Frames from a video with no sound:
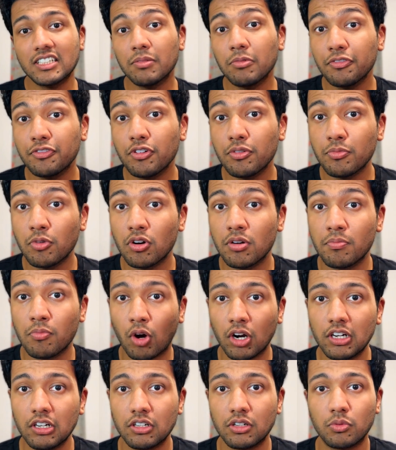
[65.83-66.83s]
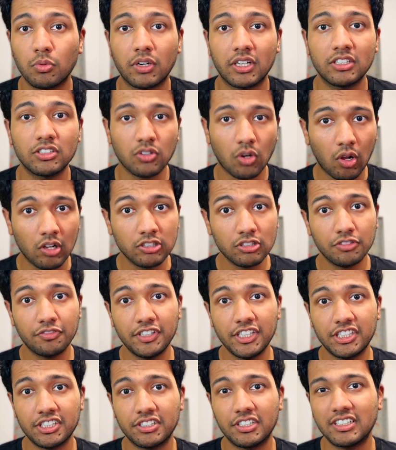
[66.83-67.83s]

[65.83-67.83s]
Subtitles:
some of your more modular ones also feature